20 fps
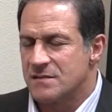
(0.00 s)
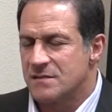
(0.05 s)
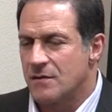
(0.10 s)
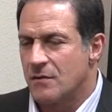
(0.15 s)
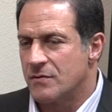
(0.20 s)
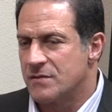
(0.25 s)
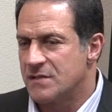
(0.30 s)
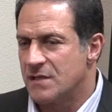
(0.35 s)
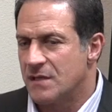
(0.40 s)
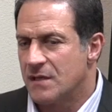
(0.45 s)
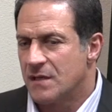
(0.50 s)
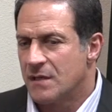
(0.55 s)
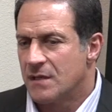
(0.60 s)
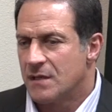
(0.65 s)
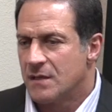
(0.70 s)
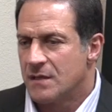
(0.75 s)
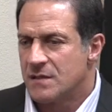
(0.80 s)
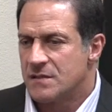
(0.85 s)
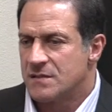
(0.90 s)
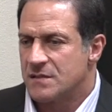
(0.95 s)
So is it
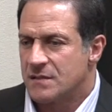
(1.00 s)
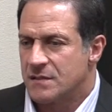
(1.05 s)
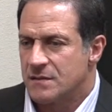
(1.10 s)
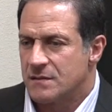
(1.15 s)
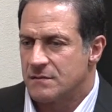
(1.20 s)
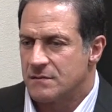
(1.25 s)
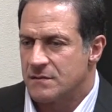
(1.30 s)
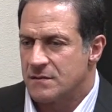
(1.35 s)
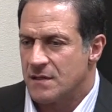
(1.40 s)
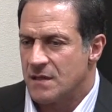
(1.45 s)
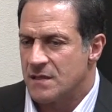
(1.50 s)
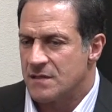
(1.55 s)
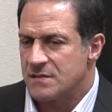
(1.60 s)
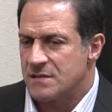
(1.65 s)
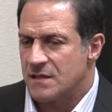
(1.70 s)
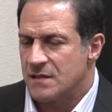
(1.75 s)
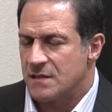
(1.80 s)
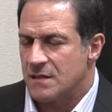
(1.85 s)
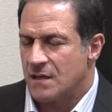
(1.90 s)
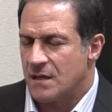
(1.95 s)

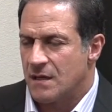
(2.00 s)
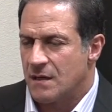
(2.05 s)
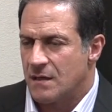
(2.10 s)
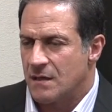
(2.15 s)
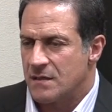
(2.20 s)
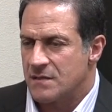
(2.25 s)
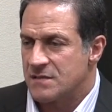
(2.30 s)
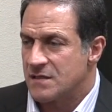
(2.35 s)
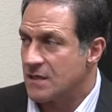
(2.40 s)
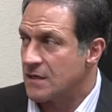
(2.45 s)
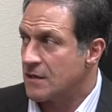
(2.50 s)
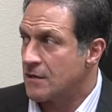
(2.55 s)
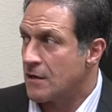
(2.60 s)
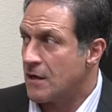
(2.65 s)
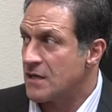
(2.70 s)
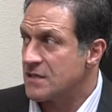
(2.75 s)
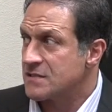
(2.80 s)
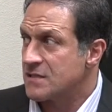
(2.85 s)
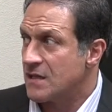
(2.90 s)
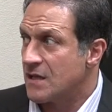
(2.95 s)
going to
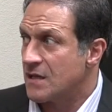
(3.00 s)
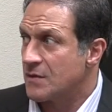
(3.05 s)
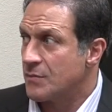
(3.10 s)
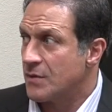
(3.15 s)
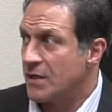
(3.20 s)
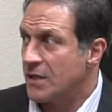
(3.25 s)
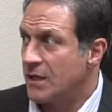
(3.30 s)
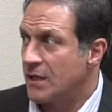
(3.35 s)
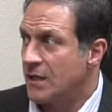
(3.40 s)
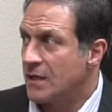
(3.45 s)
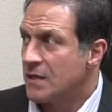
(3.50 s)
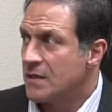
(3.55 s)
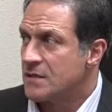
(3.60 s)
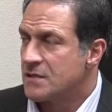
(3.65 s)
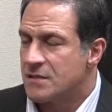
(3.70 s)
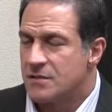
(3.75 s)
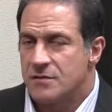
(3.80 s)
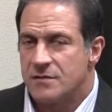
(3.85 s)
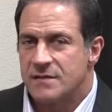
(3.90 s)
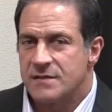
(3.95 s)
cost a lot of money
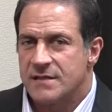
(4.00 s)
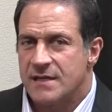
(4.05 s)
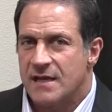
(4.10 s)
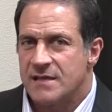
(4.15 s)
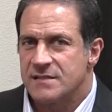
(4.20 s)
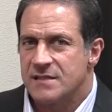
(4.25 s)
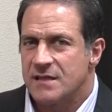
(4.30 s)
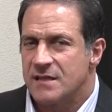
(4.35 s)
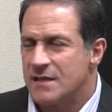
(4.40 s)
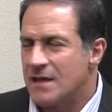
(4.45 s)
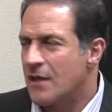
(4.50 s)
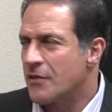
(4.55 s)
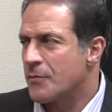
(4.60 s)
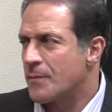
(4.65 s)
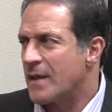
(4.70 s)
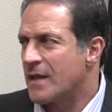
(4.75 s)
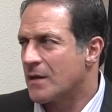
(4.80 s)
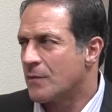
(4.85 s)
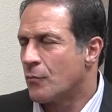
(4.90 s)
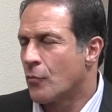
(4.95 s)
to do the testing? And now they're
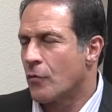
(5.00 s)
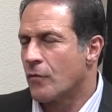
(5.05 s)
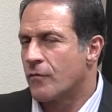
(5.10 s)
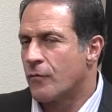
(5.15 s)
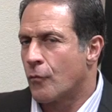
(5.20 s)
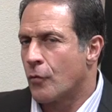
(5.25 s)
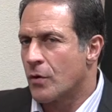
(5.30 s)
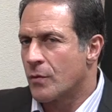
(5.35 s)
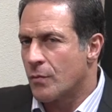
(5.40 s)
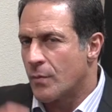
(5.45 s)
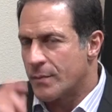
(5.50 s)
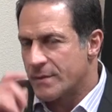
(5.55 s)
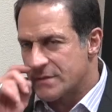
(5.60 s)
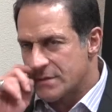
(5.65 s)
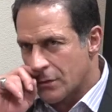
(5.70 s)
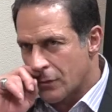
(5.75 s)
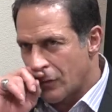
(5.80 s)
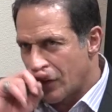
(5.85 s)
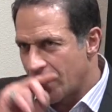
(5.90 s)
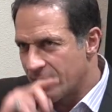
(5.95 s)
making it more affordable, but the
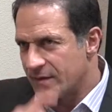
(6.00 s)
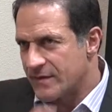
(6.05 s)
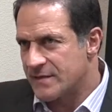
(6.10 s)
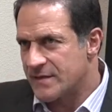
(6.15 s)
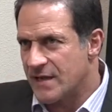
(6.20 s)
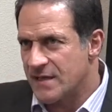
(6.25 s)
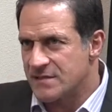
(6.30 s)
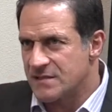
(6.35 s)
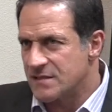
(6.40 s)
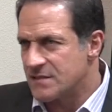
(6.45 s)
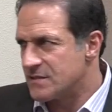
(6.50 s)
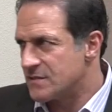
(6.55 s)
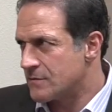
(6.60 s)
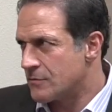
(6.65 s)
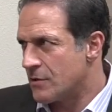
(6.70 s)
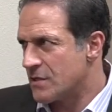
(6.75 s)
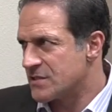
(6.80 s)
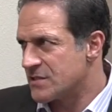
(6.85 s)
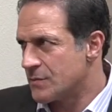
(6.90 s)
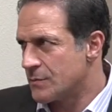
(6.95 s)
quality of the test is
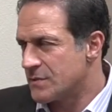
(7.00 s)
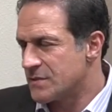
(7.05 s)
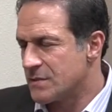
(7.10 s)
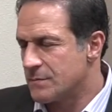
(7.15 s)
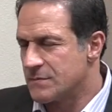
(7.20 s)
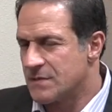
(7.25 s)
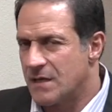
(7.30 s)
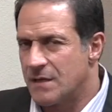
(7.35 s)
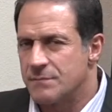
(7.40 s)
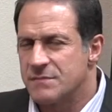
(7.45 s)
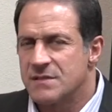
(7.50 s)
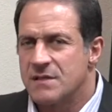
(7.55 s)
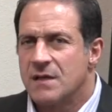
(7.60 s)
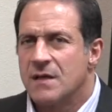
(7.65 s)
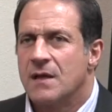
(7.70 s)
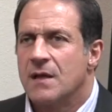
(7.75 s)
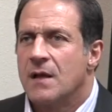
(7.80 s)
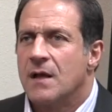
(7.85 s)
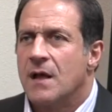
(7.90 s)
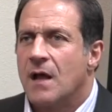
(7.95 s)
questionable sometimes.
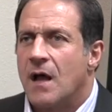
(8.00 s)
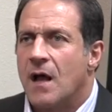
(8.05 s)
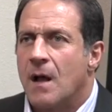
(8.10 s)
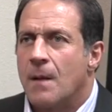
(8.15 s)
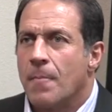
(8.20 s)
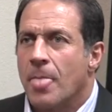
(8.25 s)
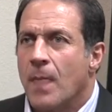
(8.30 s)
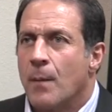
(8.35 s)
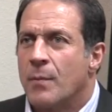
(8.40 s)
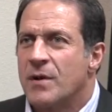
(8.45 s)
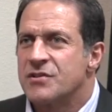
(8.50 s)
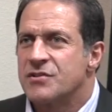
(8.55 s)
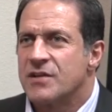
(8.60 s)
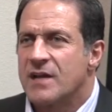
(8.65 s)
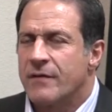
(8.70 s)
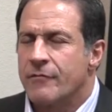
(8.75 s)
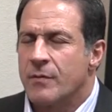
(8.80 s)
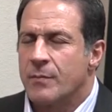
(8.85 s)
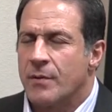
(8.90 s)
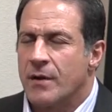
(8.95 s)
But should
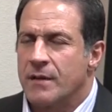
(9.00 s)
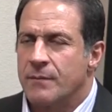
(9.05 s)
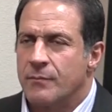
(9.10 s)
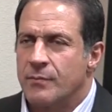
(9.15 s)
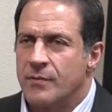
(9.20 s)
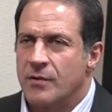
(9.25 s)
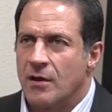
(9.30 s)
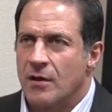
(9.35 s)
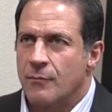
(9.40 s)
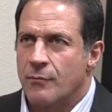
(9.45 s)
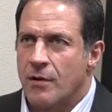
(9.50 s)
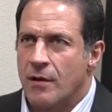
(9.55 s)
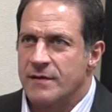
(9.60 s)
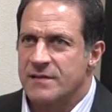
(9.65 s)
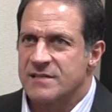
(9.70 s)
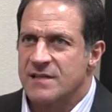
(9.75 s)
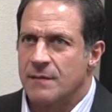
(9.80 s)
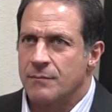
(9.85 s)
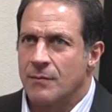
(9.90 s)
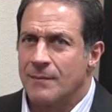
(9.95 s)
everybody be on a price
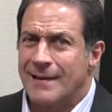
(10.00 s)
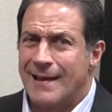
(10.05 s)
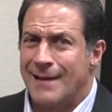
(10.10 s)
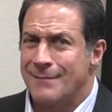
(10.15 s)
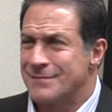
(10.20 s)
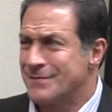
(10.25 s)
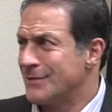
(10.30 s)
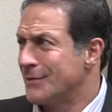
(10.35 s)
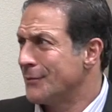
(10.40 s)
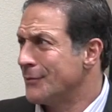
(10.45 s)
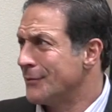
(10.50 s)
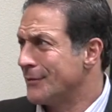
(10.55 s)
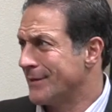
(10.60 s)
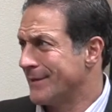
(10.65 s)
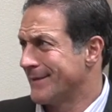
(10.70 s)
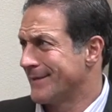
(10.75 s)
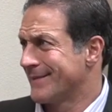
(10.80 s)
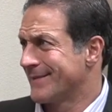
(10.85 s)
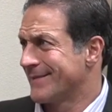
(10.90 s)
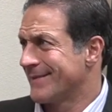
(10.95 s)
supplement? Absolutely.